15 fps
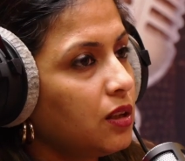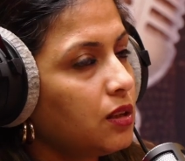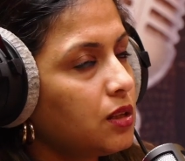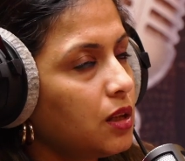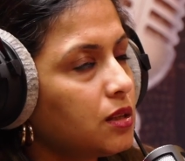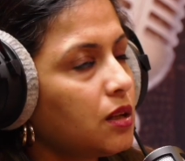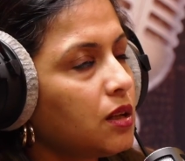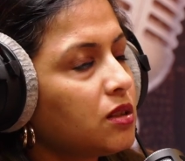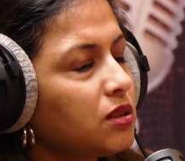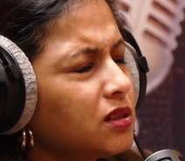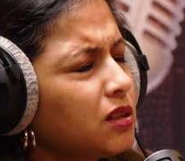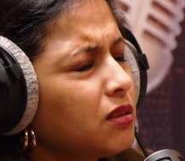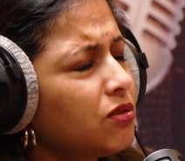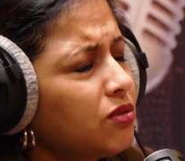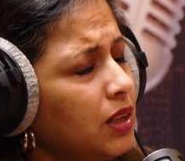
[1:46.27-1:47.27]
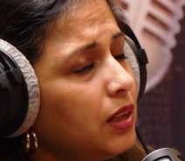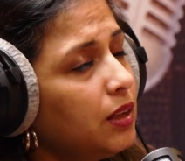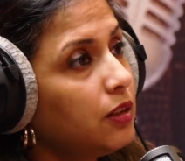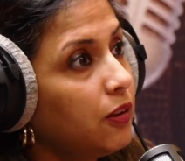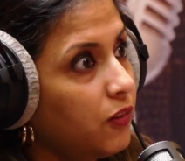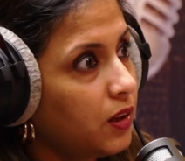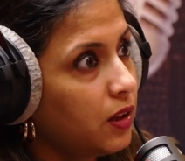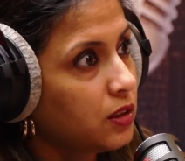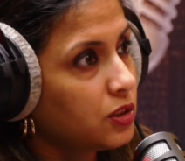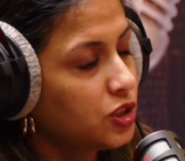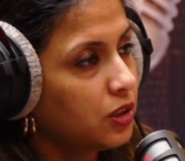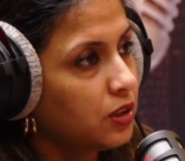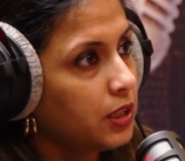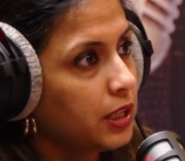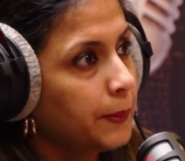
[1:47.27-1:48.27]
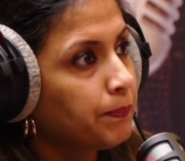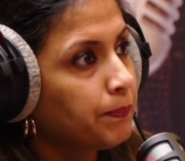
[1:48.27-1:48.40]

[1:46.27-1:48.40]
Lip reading: it's a really difficult journey.